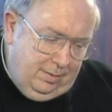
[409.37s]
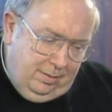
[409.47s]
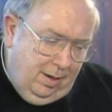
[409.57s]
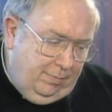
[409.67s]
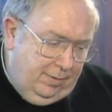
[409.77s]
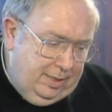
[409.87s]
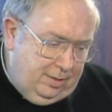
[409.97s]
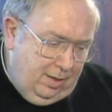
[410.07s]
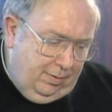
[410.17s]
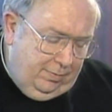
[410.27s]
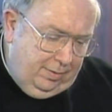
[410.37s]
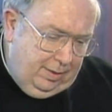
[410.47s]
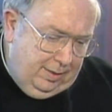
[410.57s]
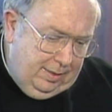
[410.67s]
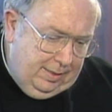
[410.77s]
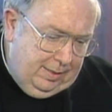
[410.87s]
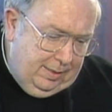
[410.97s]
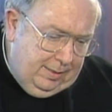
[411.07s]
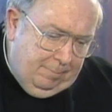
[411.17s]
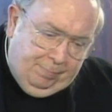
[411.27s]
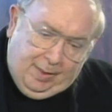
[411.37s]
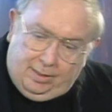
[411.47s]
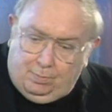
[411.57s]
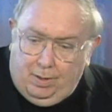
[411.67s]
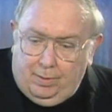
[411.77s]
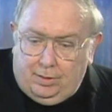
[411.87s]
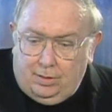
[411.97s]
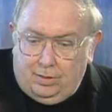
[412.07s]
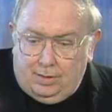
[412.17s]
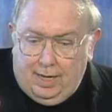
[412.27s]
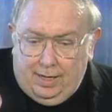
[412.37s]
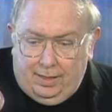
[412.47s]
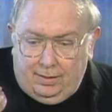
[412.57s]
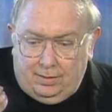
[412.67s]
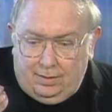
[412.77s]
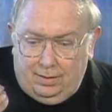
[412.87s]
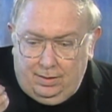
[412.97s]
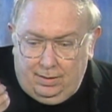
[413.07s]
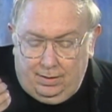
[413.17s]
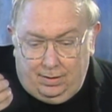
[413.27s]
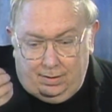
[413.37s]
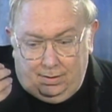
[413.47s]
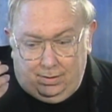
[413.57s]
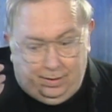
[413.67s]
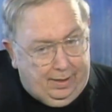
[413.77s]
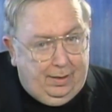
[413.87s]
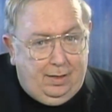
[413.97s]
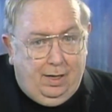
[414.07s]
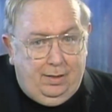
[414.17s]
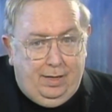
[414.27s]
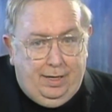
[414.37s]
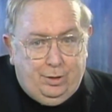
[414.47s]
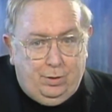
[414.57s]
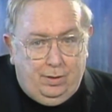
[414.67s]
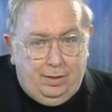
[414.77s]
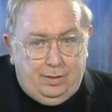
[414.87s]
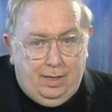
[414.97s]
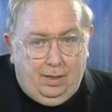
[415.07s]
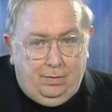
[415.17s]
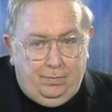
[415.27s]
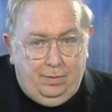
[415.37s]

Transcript: Lovely stuff. The Spirit sustains the incarnation itself.